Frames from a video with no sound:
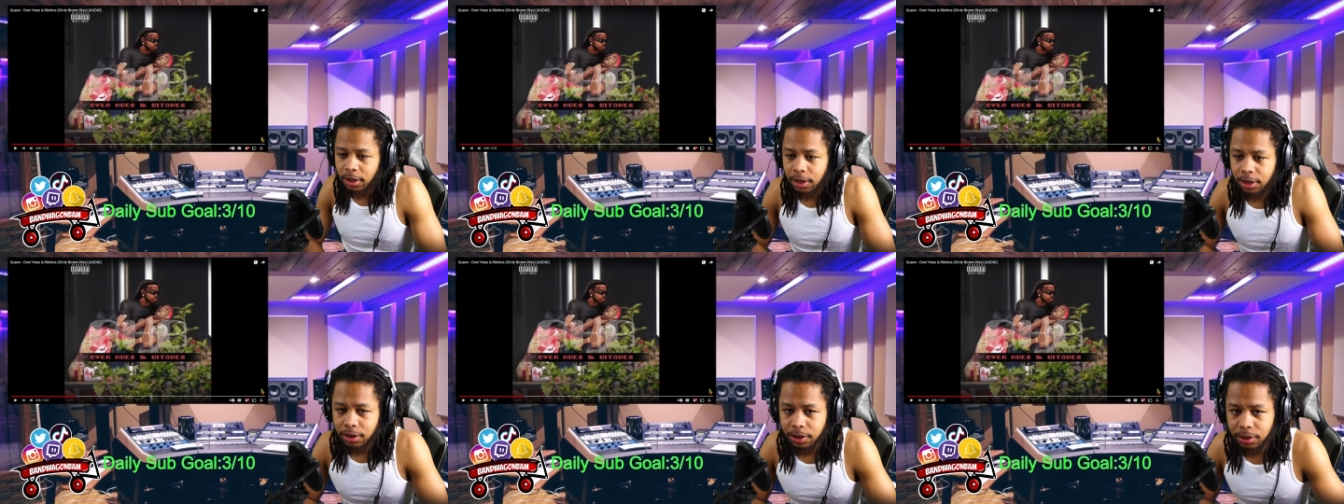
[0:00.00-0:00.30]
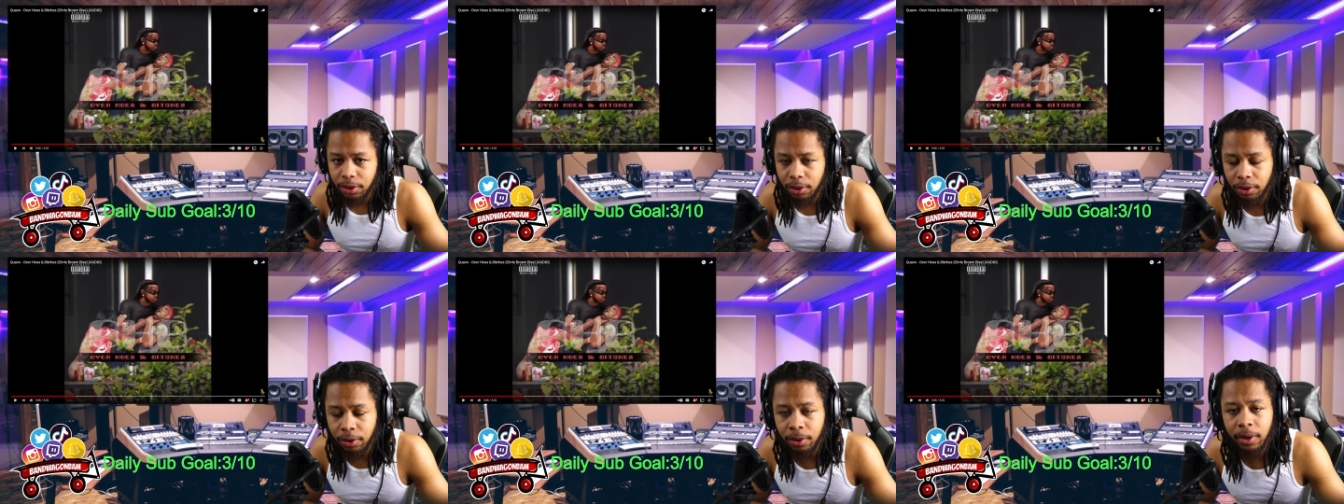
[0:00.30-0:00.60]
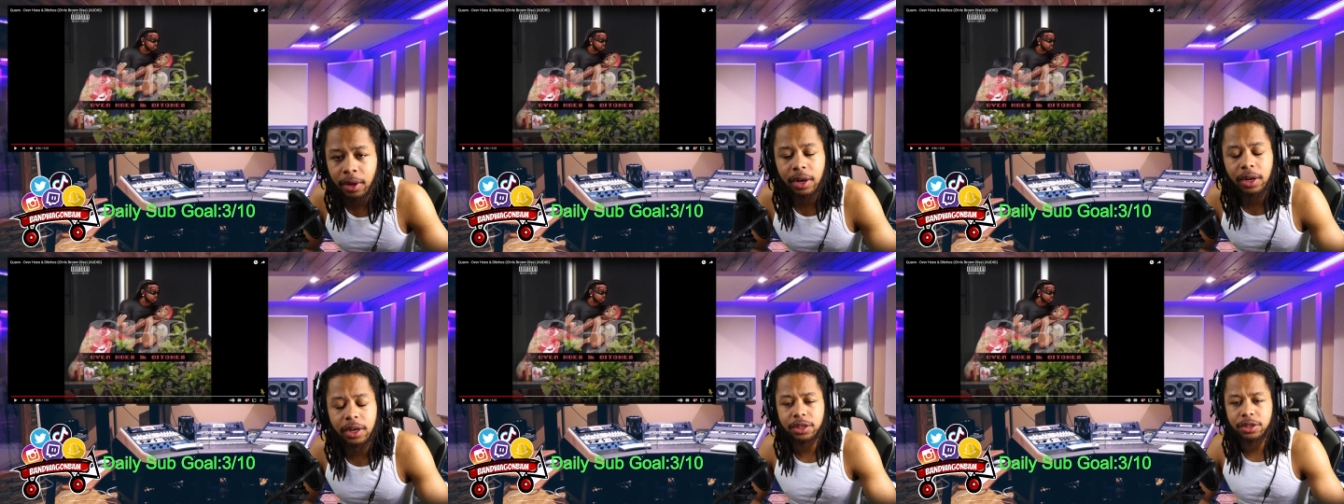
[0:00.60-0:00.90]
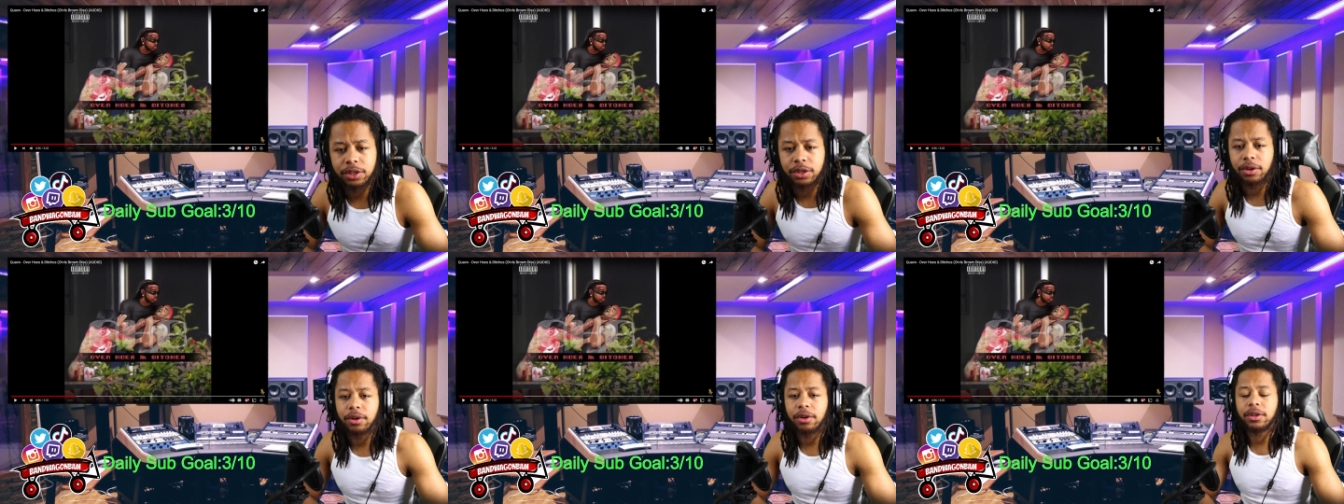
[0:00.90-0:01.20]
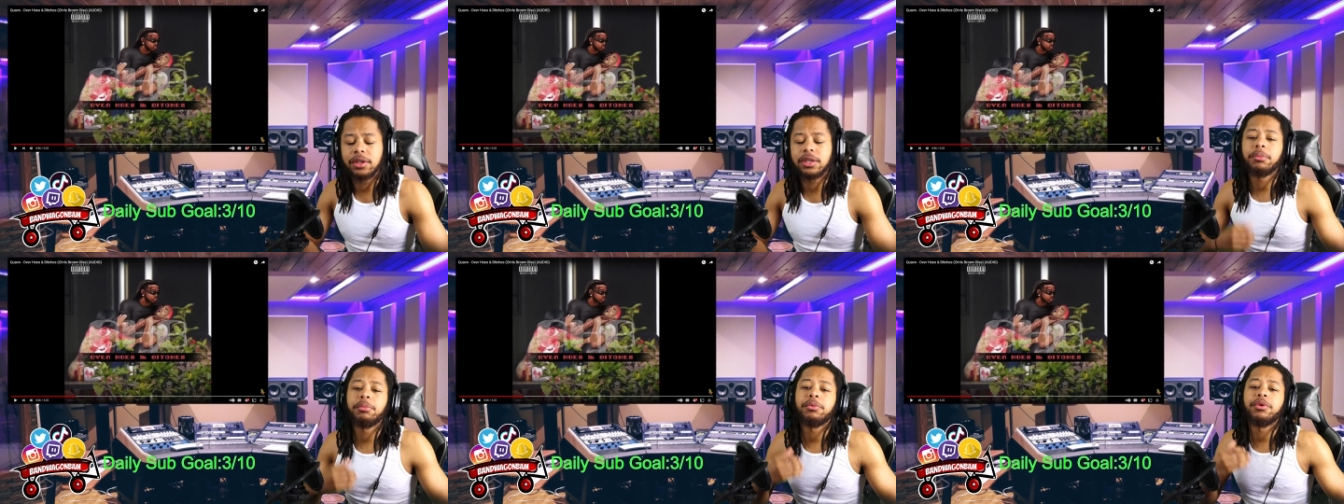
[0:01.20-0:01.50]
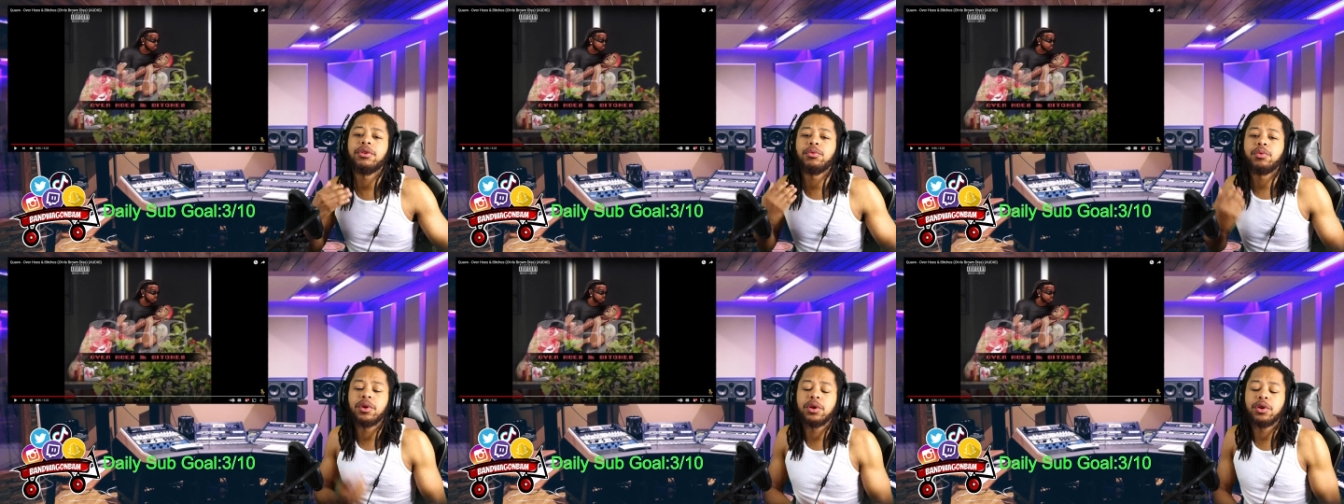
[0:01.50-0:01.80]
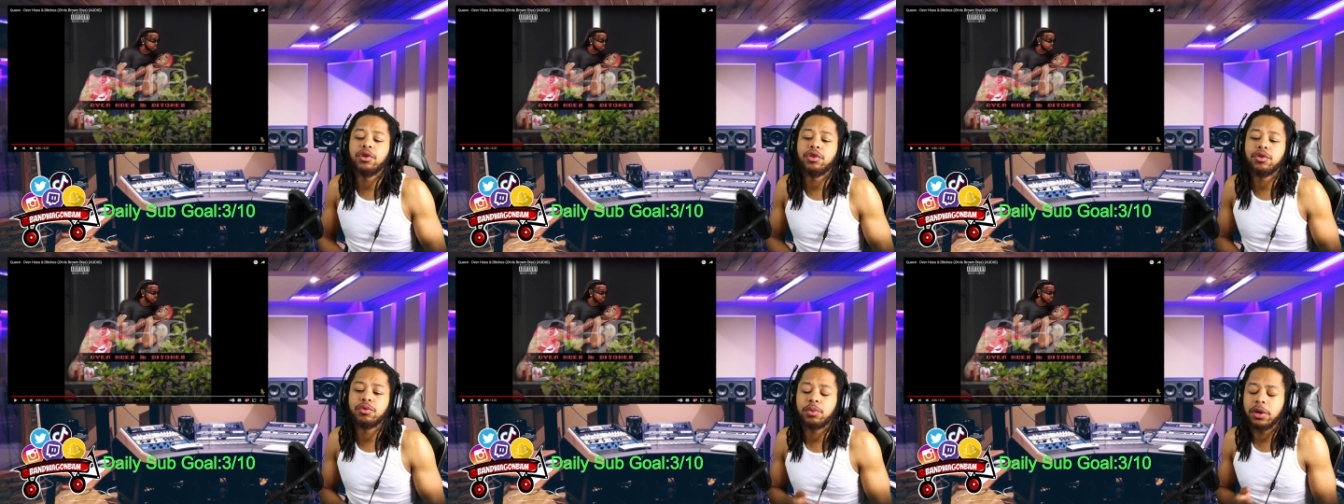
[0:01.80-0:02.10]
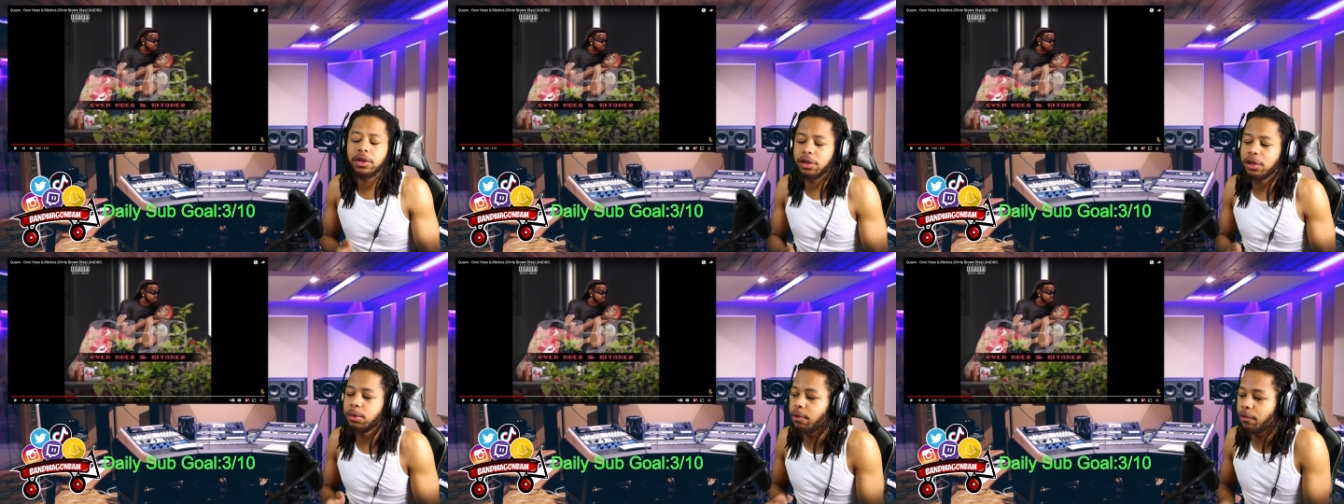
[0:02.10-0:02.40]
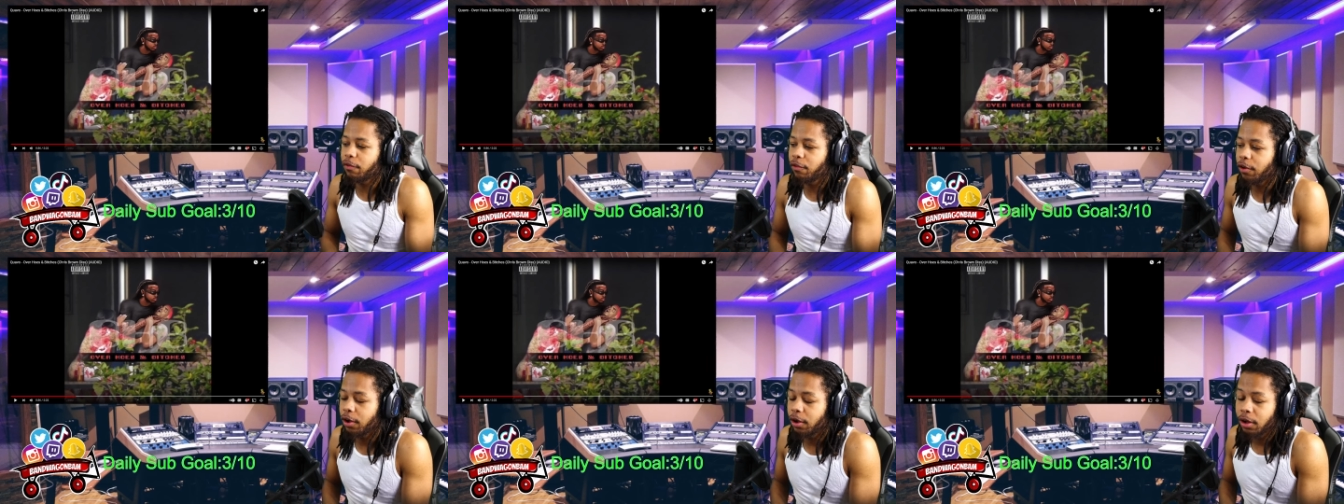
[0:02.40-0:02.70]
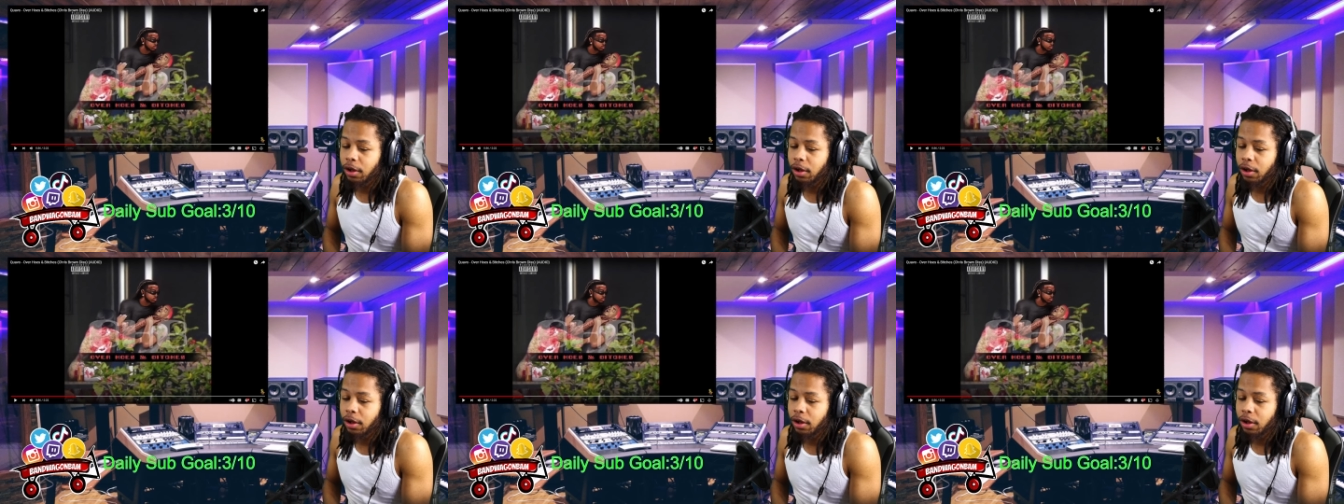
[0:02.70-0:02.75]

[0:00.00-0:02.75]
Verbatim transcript: So listen, you lot, tell me whose one you prefer.